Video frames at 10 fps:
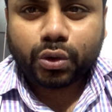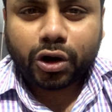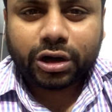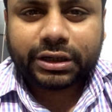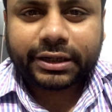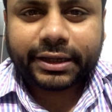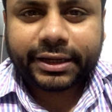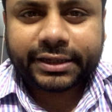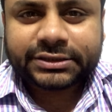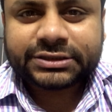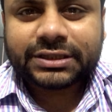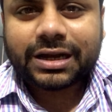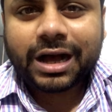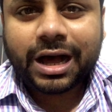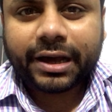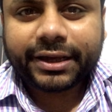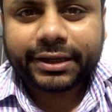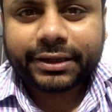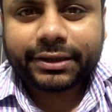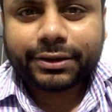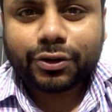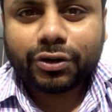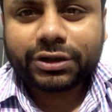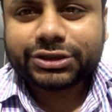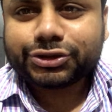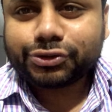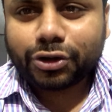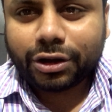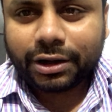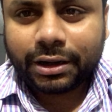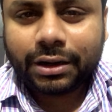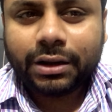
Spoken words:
what is high cholesterol